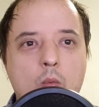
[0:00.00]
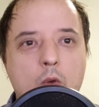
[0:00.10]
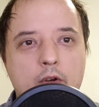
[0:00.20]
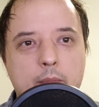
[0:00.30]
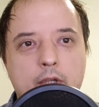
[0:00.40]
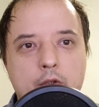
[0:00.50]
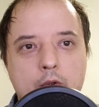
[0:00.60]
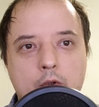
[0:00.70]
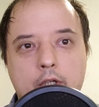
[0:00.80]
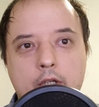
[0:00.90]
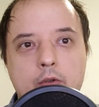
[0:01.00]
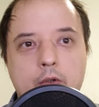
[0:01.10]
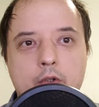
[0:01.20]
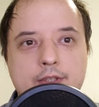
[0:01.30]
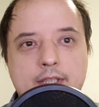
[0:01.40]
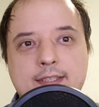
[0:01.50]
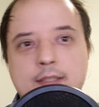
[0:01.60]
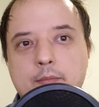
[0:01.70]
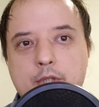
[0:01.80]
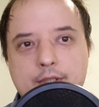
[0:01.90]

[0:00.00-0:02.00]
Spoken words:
want me to look into your system,